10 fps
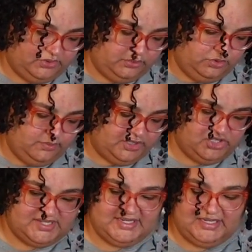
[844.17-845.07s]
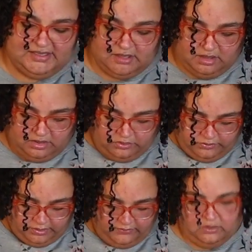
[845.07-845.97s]
threw a bunch of seeds all
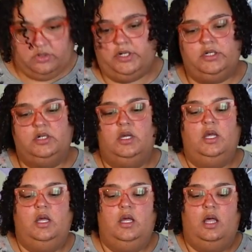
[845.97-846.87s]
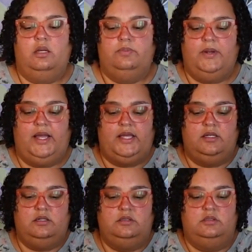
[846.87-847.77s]
over the floor. All right.
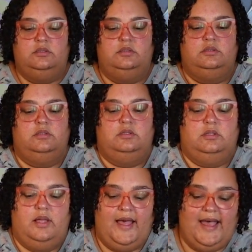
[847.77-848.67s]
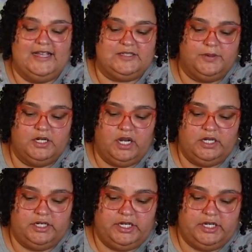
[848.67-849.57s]
Expert
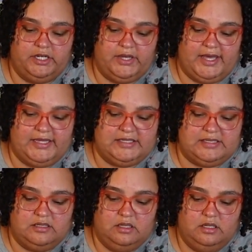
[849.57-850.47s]
gardener here, you guys.